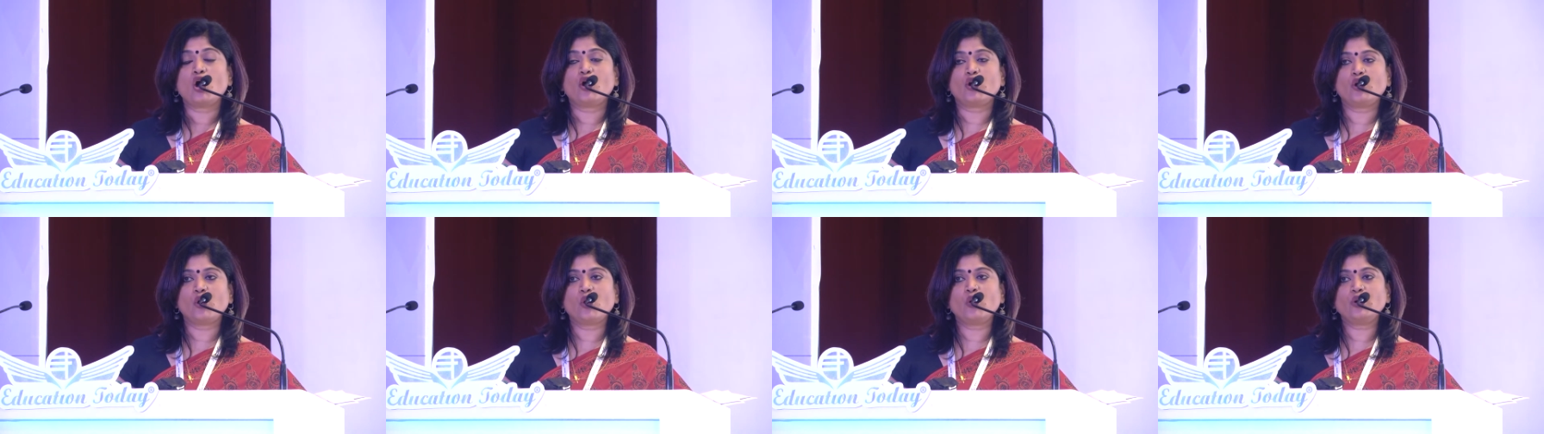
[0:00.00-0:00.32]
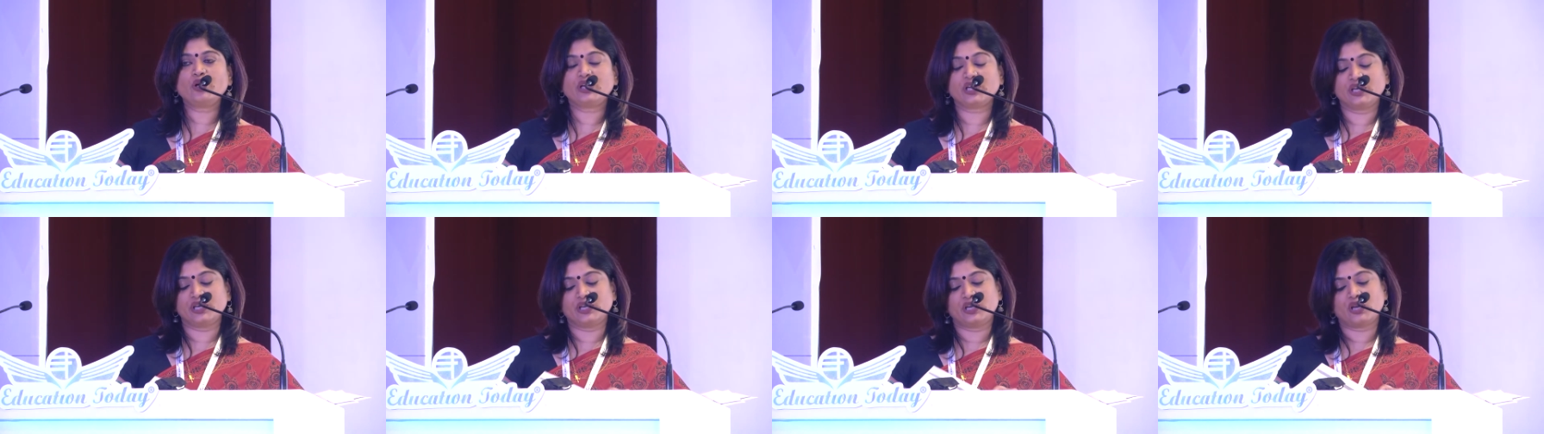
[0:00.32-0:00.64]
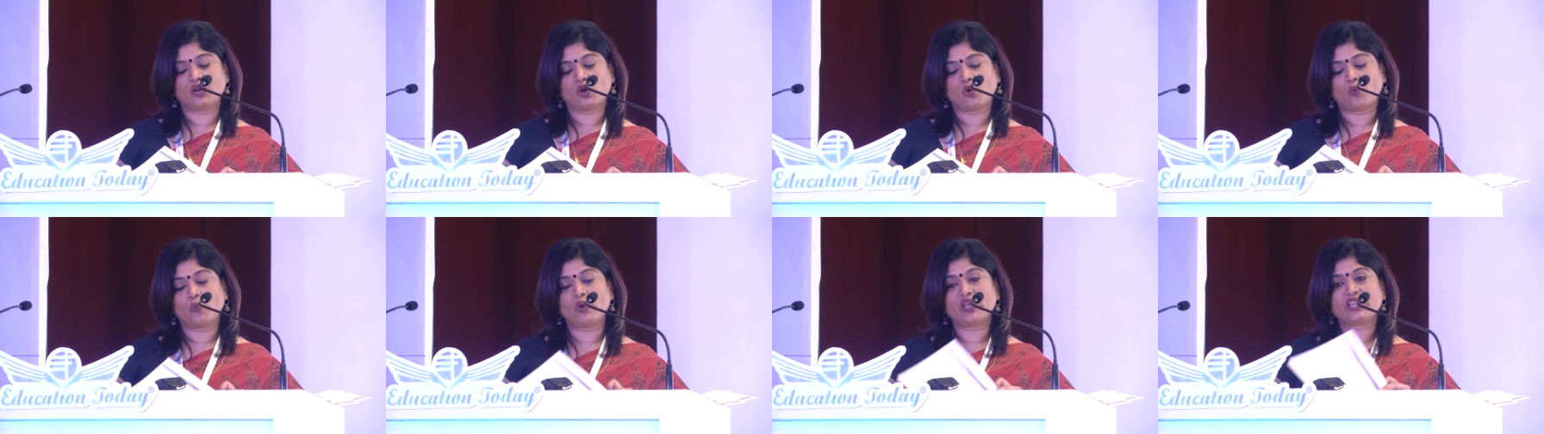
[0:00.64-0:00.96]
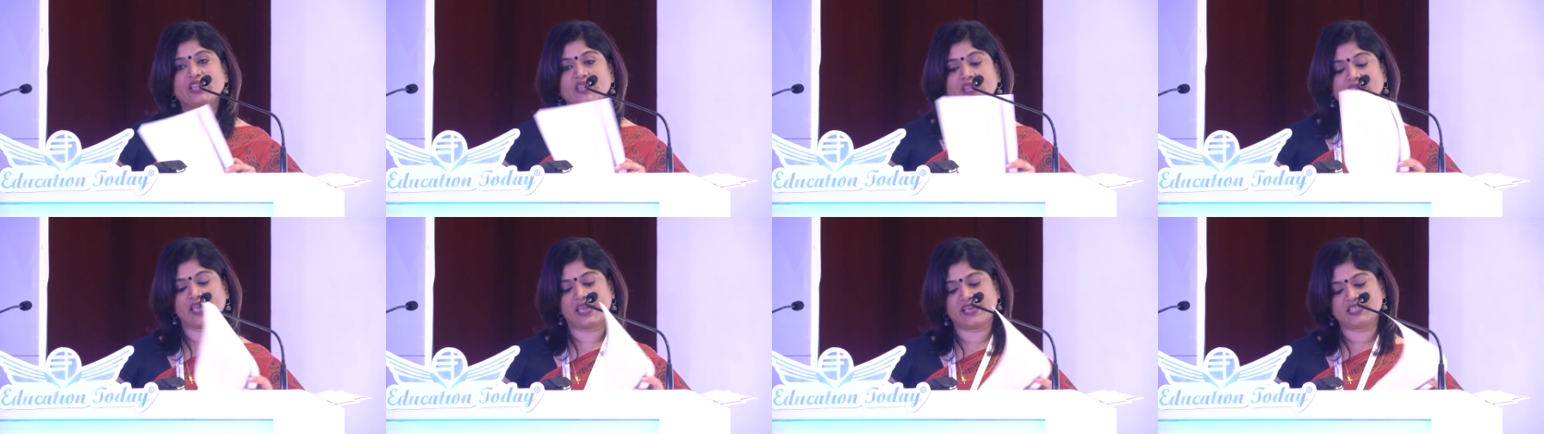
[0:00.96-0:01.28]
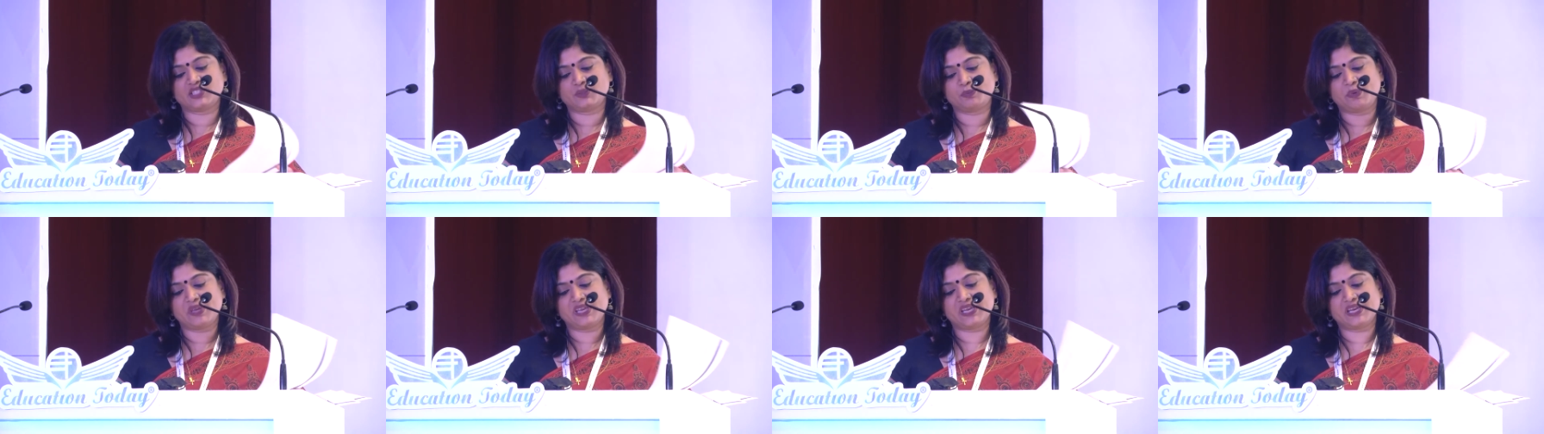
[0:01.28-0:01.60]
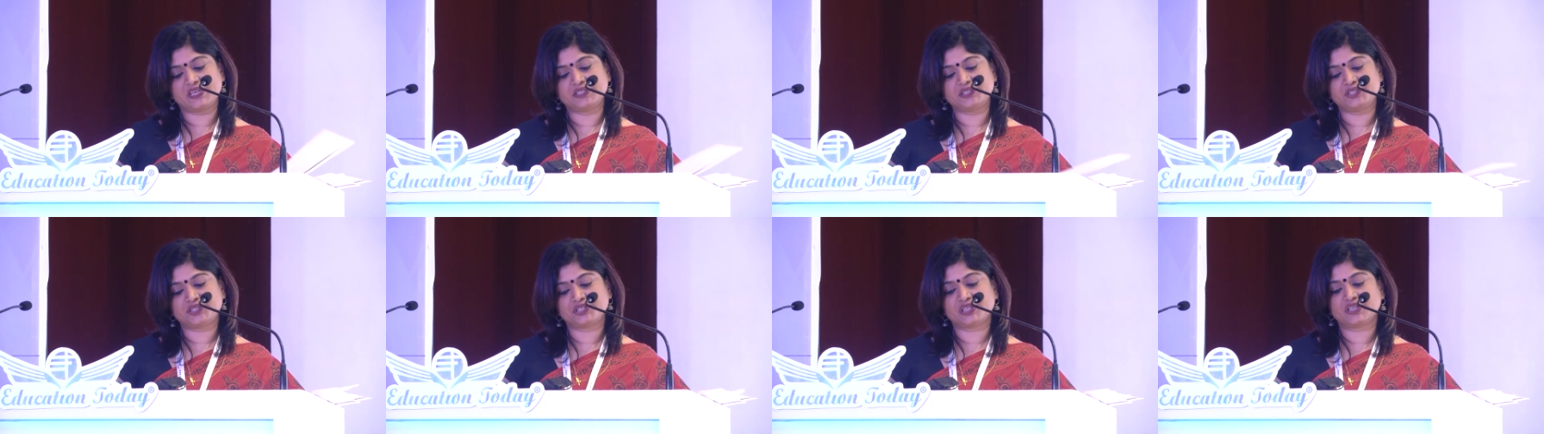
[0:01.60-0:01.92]
rooted with
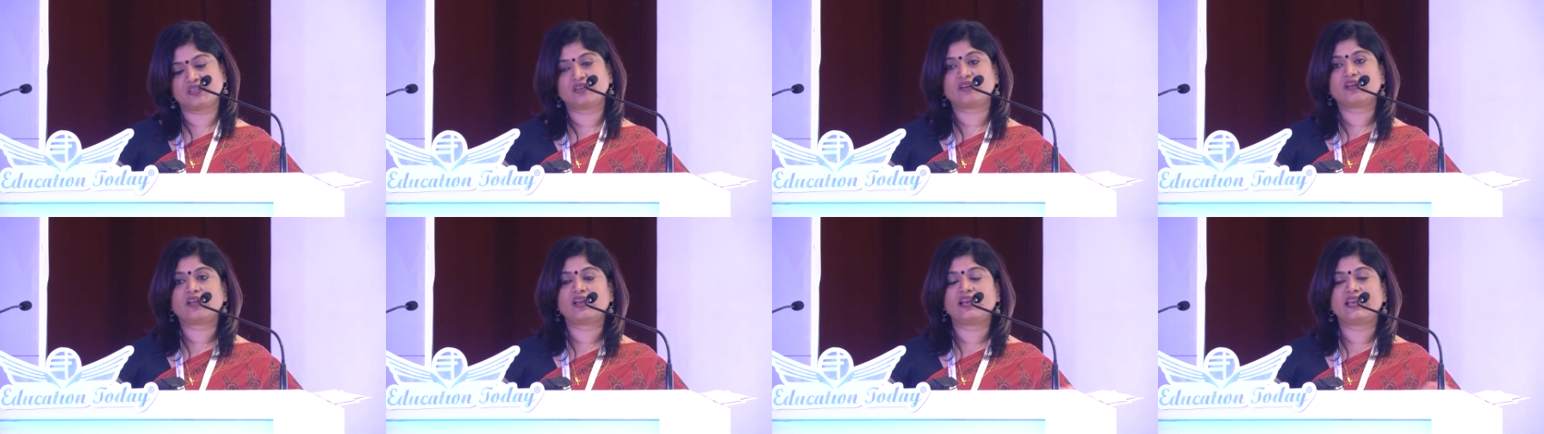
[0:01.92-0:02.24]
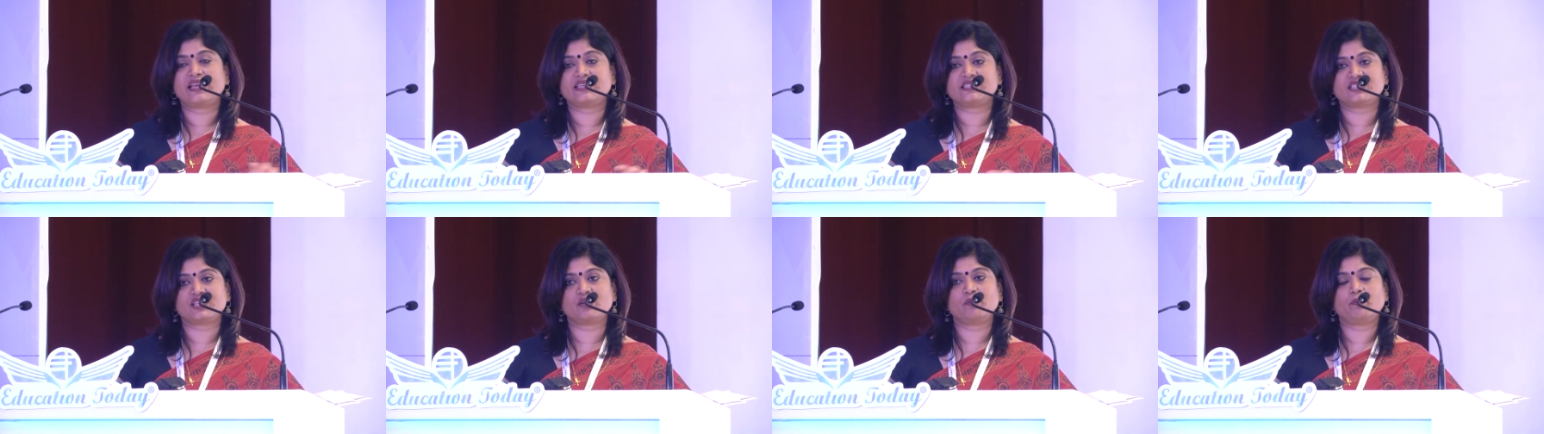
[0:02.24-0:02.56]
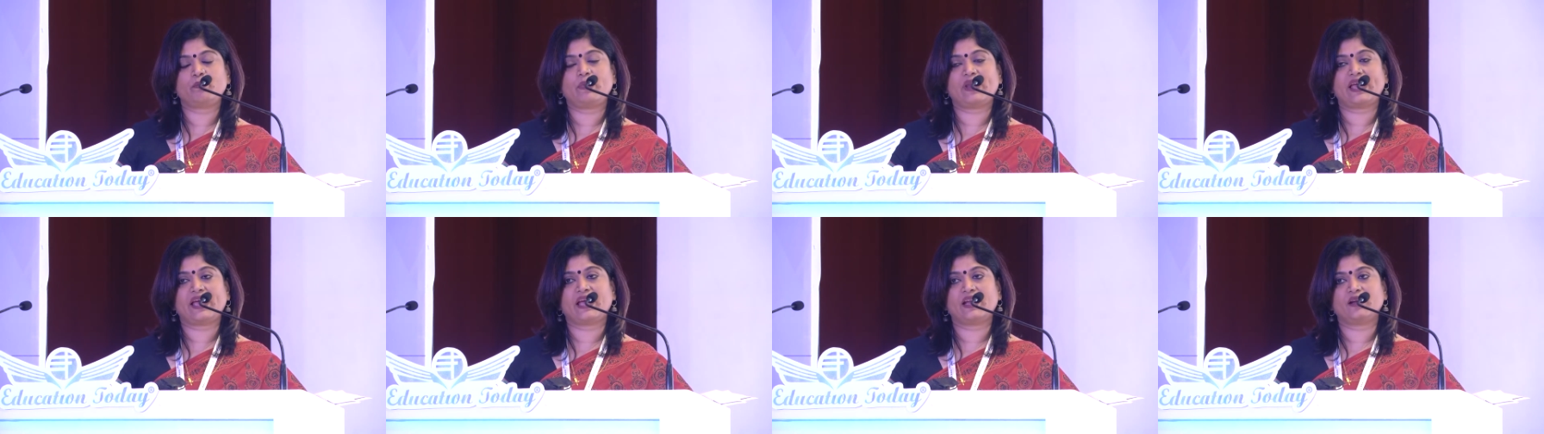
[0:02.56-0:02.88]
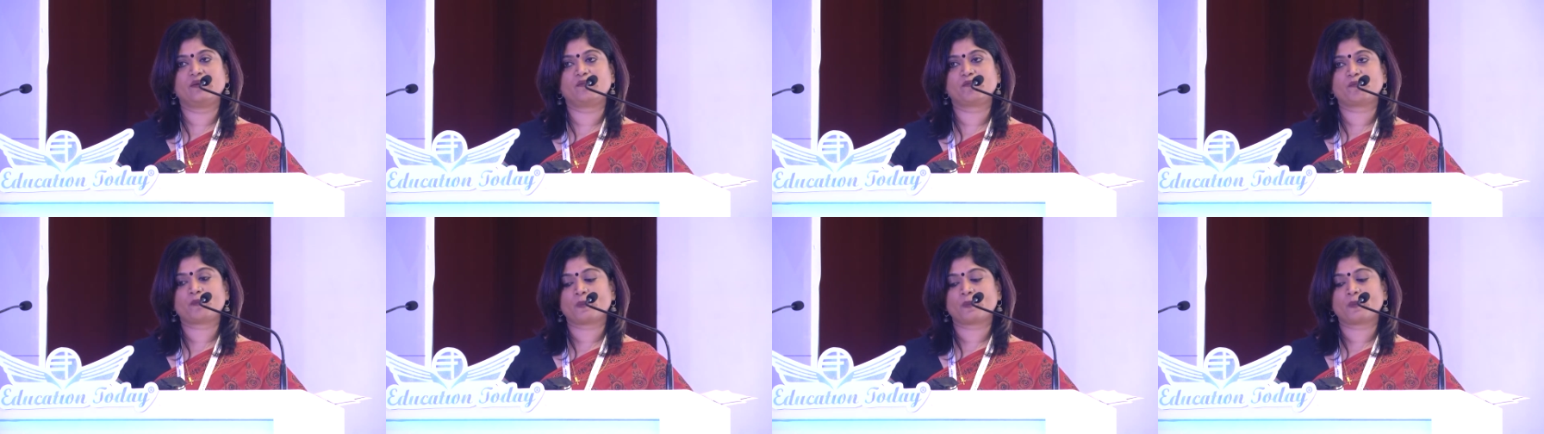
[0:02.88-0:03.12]
experiential lesson plan.